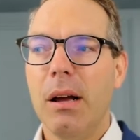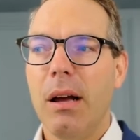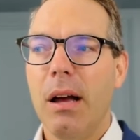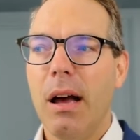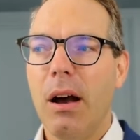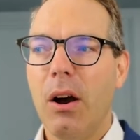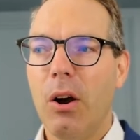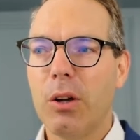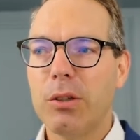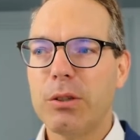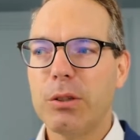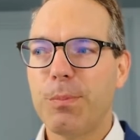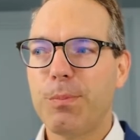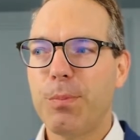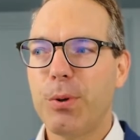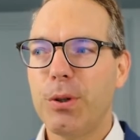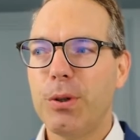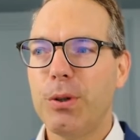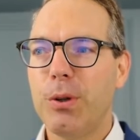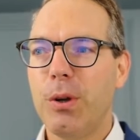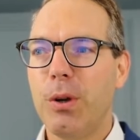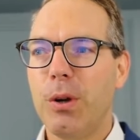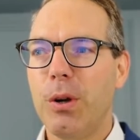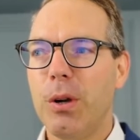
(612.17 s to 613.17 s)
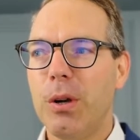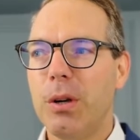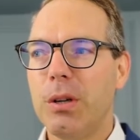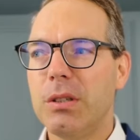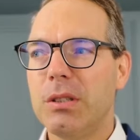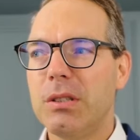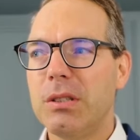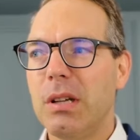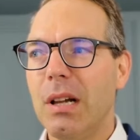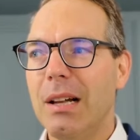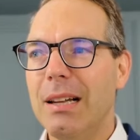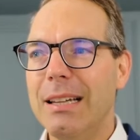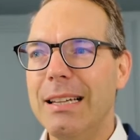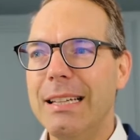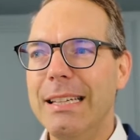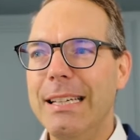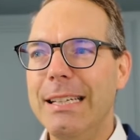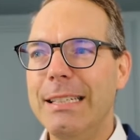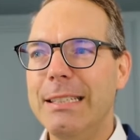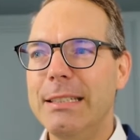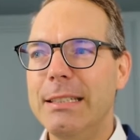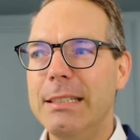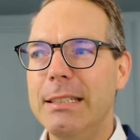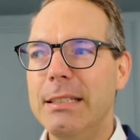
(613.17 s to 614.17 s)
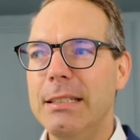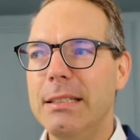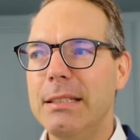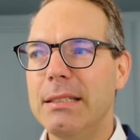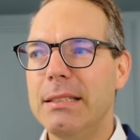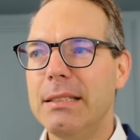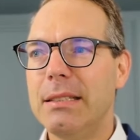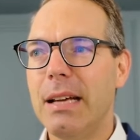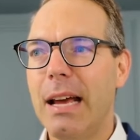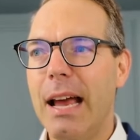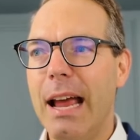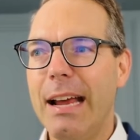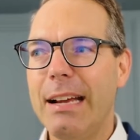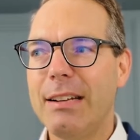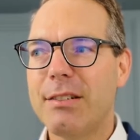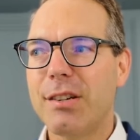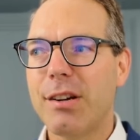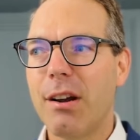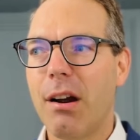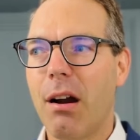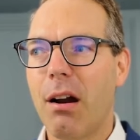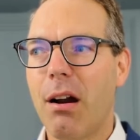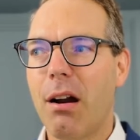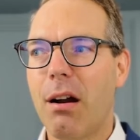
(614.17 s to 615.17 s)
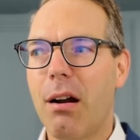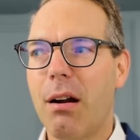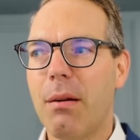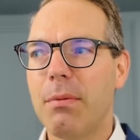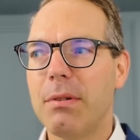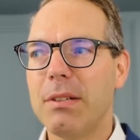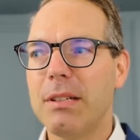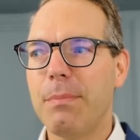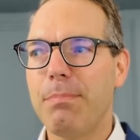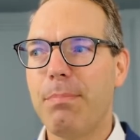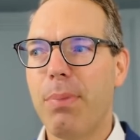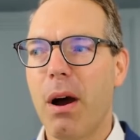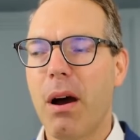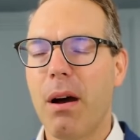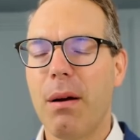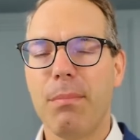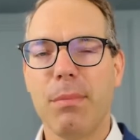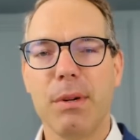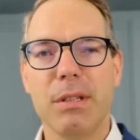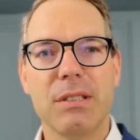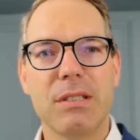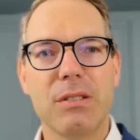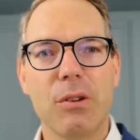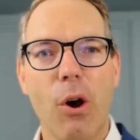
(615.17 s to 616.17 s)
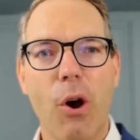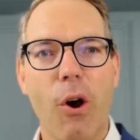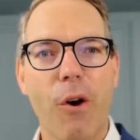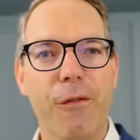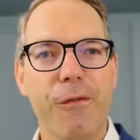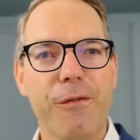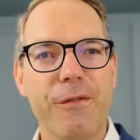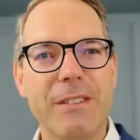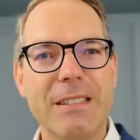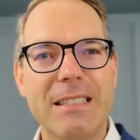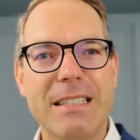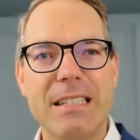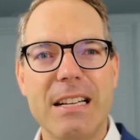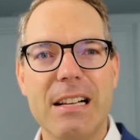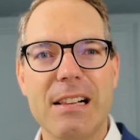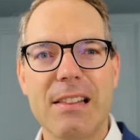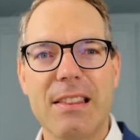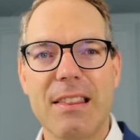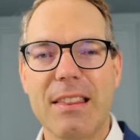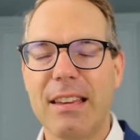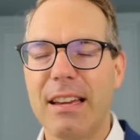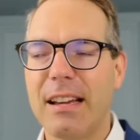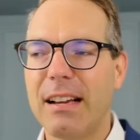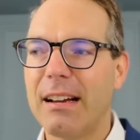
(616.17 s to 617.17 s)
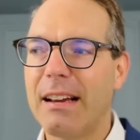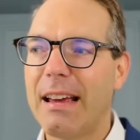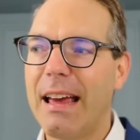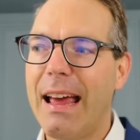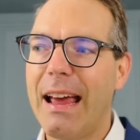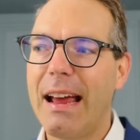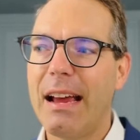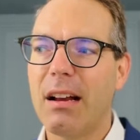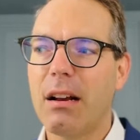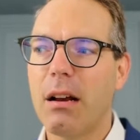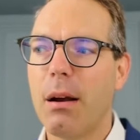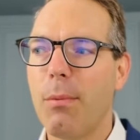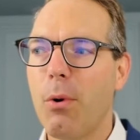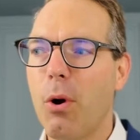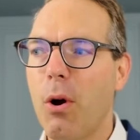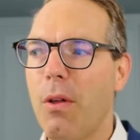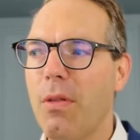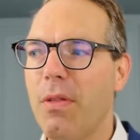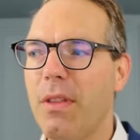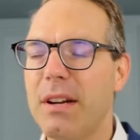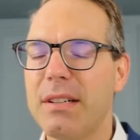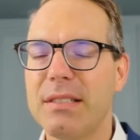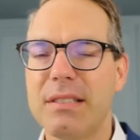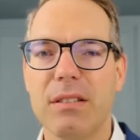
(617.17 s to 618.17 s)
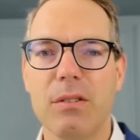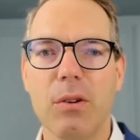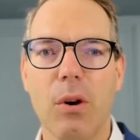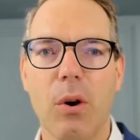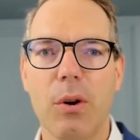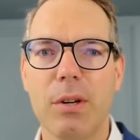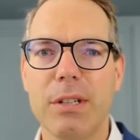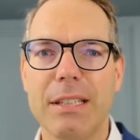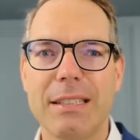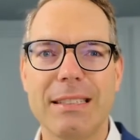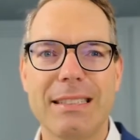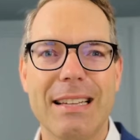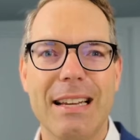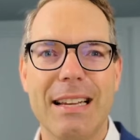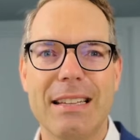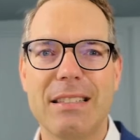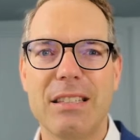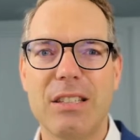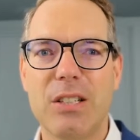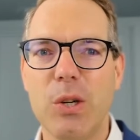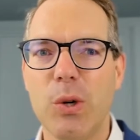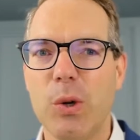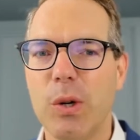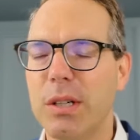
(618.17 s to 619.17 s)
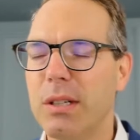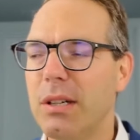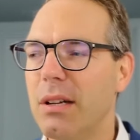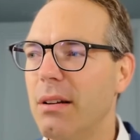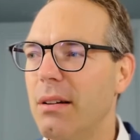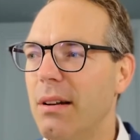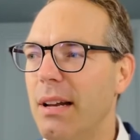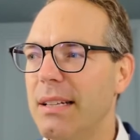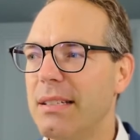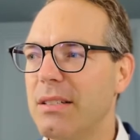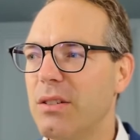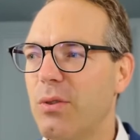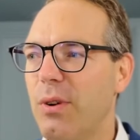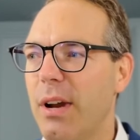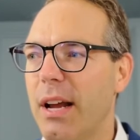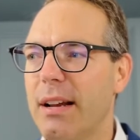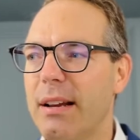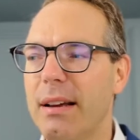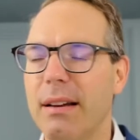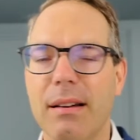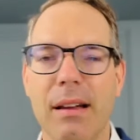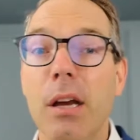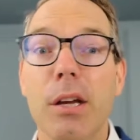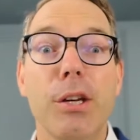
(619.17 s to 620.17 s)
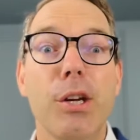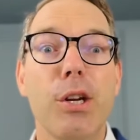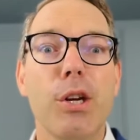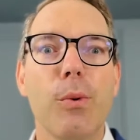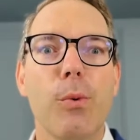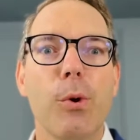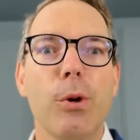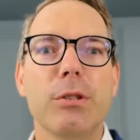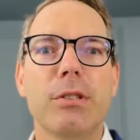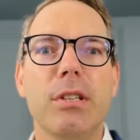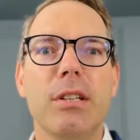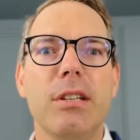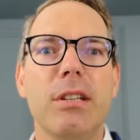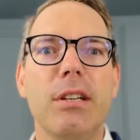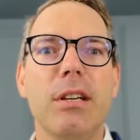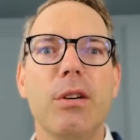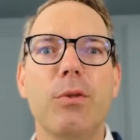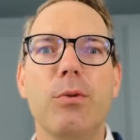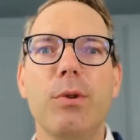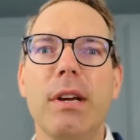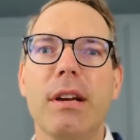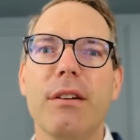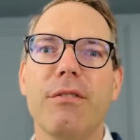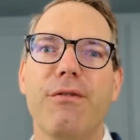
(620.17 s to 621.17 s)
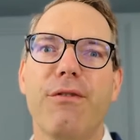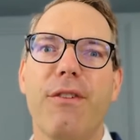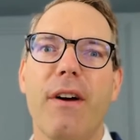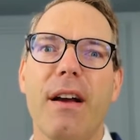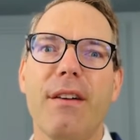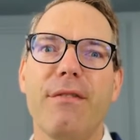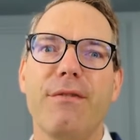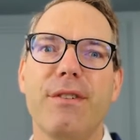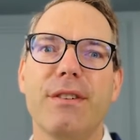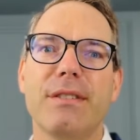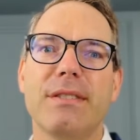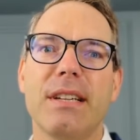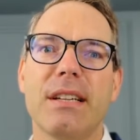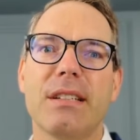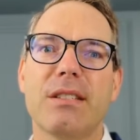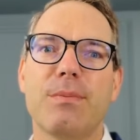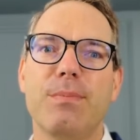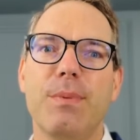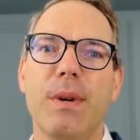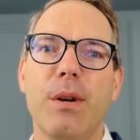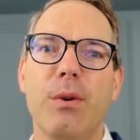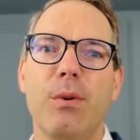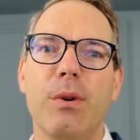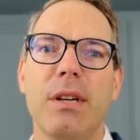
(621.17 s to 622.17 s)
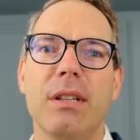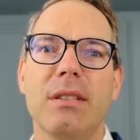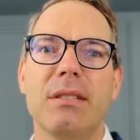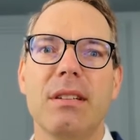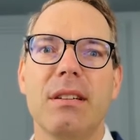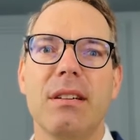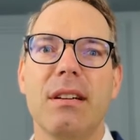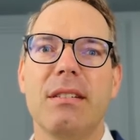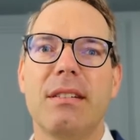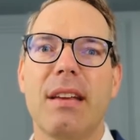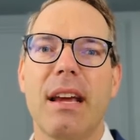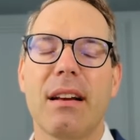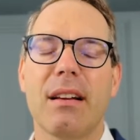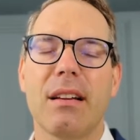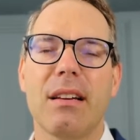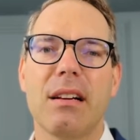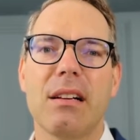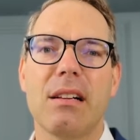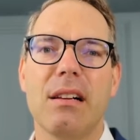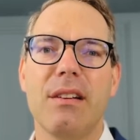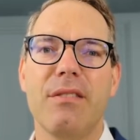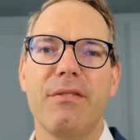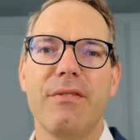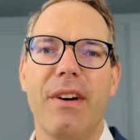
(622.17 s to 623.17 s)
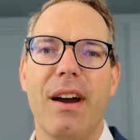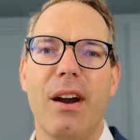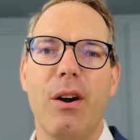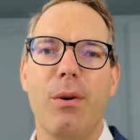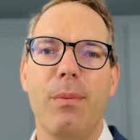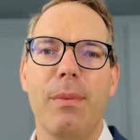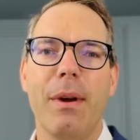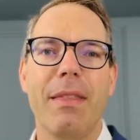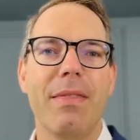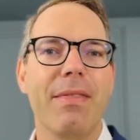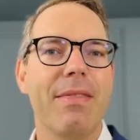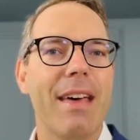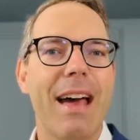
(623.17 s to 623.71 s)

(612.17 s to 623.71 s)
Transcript: Entrepreneurs, leaders, HR departments often still think, hey, come on, there's an audience. Let's do it. Let's crack it. University degree and 5 years experience in a technical environment.